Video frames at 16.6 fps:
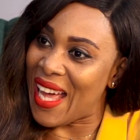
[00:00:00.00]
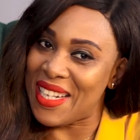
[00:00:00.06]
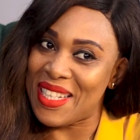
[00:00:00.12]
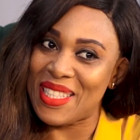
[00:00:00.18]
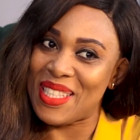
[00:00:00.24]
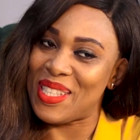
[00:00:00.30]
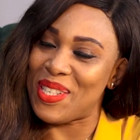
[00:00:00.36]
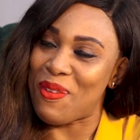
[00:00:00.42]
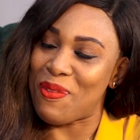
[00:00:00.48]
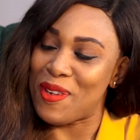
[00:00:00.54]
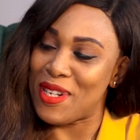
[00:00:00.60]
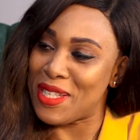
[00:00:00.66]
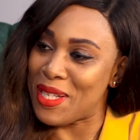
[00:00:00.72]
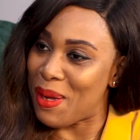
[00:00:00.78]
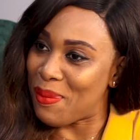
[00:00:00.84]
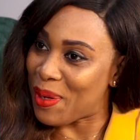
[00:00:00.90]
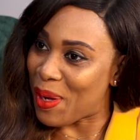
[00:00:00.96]
and this is your
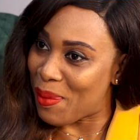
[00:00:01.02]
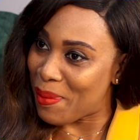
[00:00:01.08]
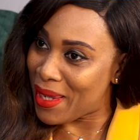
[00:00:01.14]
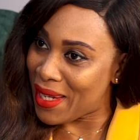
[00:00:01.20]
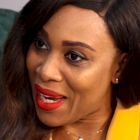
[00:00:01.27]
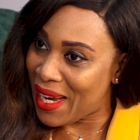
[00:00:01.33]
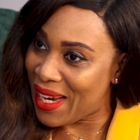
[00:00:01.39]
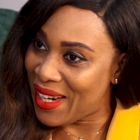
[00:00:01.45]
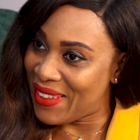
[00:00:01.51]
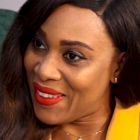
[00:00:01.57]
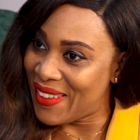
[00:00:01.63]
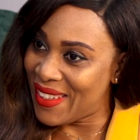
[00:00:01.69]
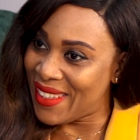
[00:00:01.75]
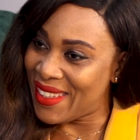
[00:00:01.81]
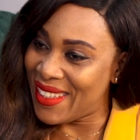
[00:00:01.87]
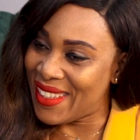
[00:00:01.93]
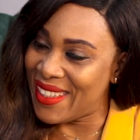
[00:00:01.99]
first time coming here.
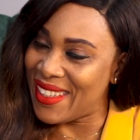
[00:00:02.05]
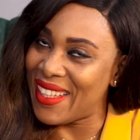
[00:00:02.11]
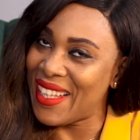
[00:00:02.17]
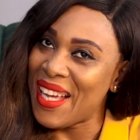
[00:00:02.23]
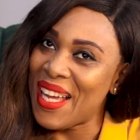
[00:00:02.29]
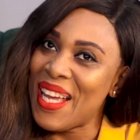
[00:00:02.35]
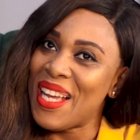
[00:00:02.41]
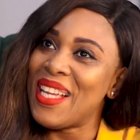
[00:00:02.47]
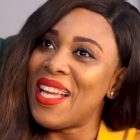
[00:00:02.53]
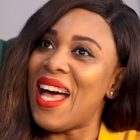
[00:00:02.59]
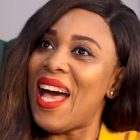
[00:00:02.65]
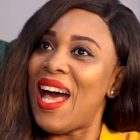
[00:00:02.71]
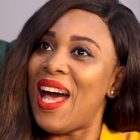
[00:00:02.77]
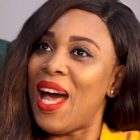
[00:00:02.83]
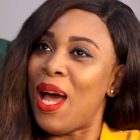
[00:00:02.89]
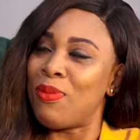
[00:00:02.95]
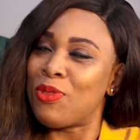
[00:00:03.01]

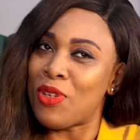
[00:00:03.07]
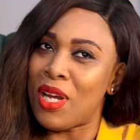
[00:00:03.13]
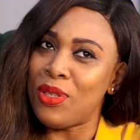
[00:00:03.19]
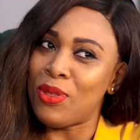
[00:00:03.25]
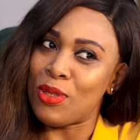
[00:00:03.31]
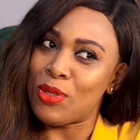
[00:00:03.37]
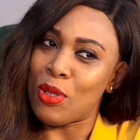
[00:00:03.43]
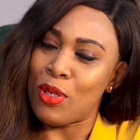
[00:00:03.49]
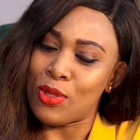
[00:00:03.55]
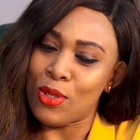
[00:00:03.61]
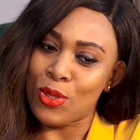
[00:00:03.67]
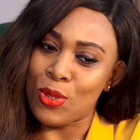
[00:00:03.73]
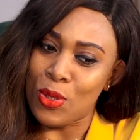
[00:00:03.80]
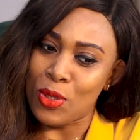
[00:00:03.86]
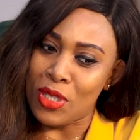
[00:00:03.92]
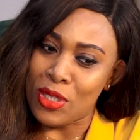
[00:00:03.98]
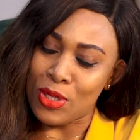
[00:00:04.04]
I've tried not to also
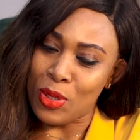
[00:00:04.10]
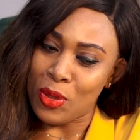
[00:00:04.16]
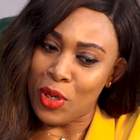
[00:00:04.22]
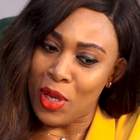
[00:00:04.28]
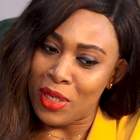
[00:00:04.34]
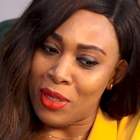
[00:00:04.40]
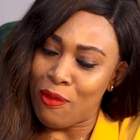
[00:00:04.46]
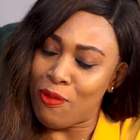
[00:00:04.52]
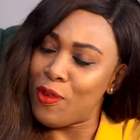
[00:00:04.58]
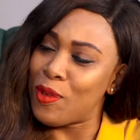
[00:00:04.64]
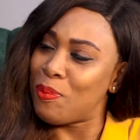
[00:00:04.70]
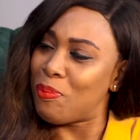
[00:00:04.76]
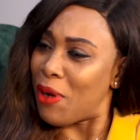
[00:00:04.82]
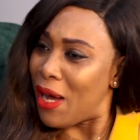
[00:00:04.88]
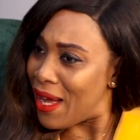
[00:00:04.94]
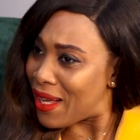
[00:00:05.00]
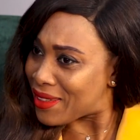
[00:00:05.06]
shoot the studio in the food,
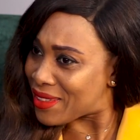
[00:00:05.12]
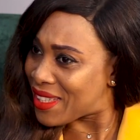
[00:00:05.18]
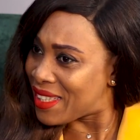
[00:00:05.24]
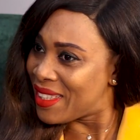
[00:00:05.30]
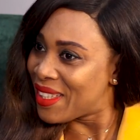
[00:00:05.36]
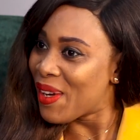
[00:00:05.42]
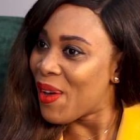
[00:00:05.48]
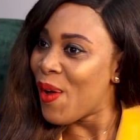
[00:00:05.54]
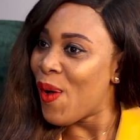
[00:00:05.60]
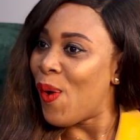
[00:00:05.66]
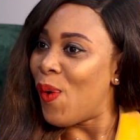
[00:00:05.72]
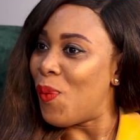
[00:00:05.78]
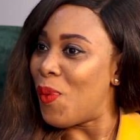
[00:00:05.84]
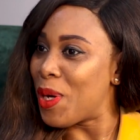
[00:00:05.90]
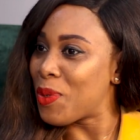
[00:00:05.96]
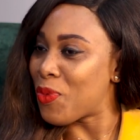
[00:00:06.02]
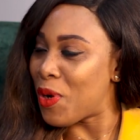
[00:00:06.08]
but
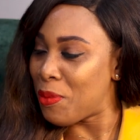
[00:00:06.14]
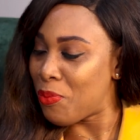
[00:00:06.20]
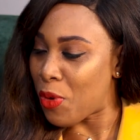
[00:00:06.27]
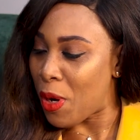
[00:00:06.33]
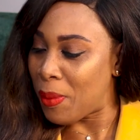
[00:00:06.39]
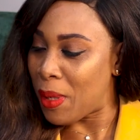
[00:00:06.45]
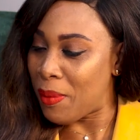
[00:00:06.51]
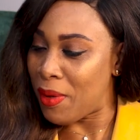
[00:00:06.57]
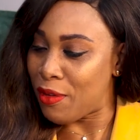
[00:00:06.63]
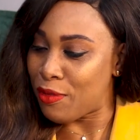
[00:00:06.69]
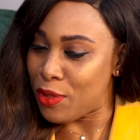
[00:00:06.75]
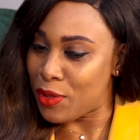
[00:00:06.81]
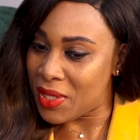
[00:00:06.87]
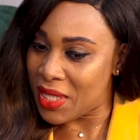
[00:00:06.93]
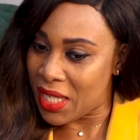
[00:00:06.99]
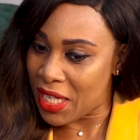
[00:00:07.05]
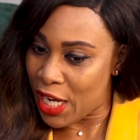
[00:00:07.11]
what one problem have you
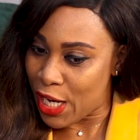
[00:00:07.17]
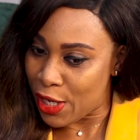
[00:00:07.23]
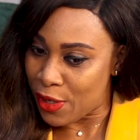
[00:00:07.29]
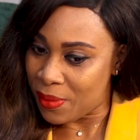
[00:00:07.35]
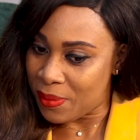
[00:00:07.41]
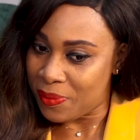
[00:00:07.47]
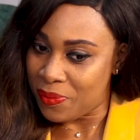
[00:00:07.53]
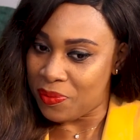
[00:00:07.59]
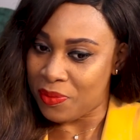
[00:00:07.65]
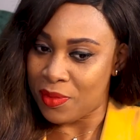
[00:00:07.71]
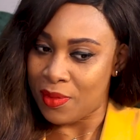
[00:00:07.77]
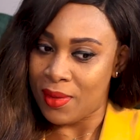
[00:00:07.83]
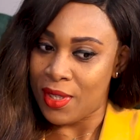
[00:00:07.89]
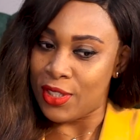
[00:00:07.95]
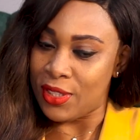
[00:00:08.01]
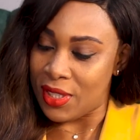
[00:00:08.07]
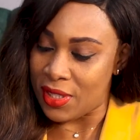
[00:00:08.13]
seen here?
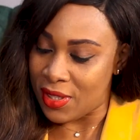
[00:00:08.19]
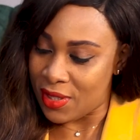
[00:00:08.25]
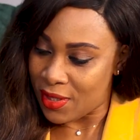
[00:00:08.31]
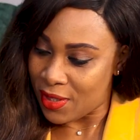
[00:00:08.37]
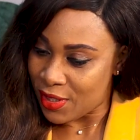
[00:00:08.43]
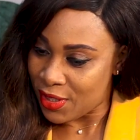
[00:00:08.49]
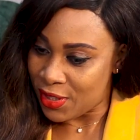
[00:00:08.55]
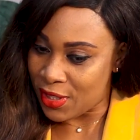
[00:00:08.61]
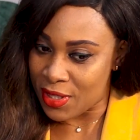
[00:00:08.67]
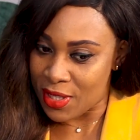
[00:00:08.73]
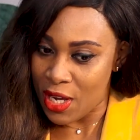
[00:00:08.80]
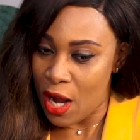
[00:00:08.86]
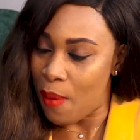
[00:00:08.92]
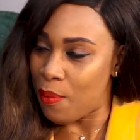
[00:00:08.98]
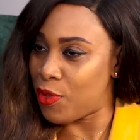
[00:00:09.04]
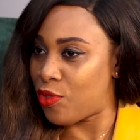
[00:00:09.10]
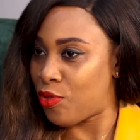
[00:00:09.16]
Just just
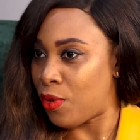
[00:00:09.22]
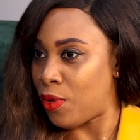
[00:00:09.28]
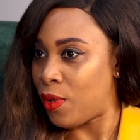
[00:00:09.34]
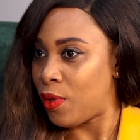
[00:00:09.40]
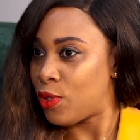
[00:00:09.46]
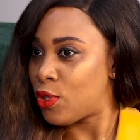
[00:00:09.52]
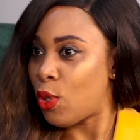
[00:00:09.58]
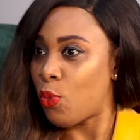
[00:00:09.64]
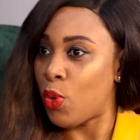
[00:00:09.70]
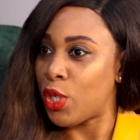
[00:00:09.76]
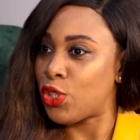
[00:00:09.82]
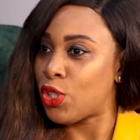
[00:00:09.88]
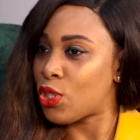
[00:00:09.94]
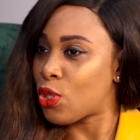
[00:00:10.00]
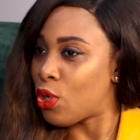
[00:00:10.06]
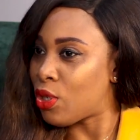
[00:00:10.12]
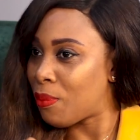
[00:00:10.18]
coming through. So we're
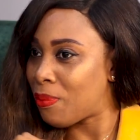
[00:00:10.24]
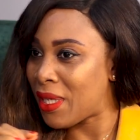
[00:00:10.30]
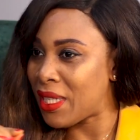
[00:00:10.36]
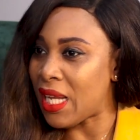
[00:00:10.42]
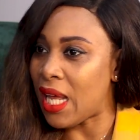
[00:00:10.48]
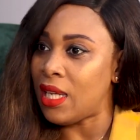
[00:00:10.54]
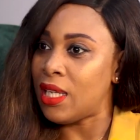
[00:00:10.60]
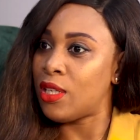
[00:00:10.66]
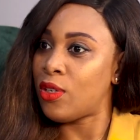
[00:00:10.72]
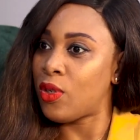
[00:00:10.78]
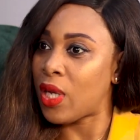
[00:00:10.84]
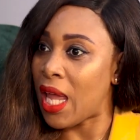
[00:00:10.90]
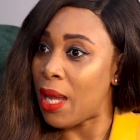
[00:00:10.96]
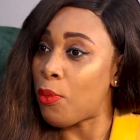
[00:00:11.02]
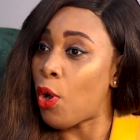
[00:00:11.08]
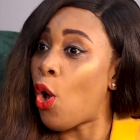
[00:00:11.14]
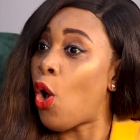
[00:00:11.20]
just going to play that little
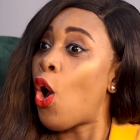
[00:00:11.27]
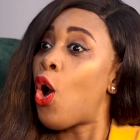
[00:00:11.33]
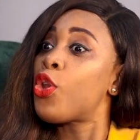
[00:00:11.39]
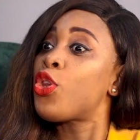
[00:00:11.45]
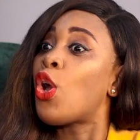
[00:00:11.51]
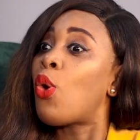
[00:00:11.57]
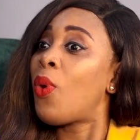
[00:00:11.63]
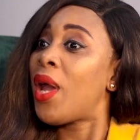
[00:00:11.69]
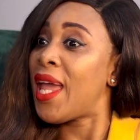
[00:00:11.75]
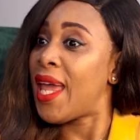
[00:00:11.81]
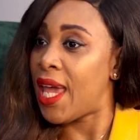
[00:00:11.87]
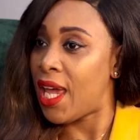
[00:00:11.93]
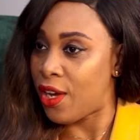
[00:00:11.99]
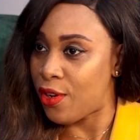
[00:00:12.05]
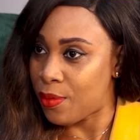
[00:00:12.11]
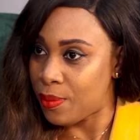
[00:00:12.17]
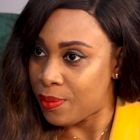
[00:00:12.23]
game or on your way
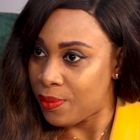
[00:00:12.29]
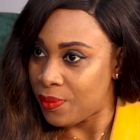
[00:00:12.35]
here.